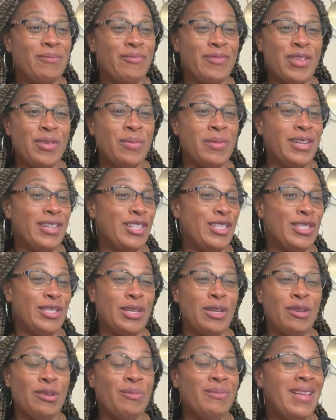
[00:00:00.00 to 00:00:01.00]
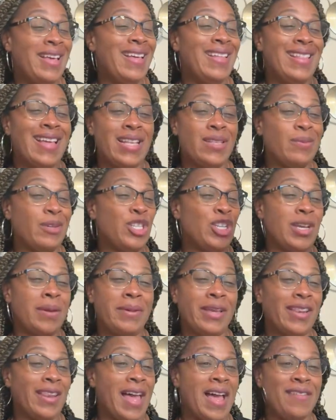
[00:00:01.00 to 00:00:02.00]
You would assume that's why she could be
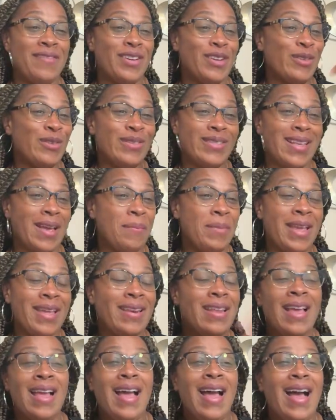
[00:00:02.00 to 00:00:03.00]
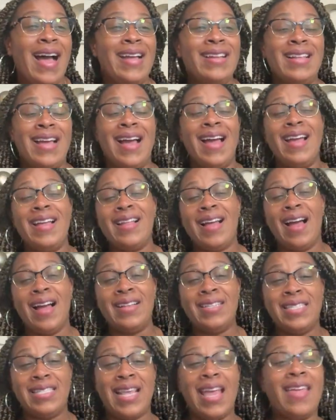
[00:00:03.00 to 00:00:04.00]
a live host. I mean, I
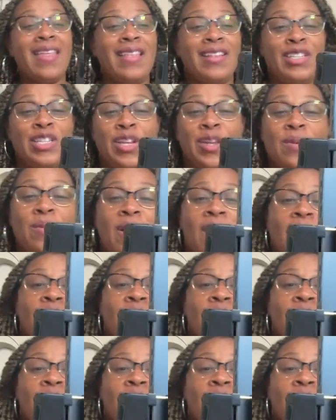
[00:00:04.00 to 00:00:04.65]
say that to you all.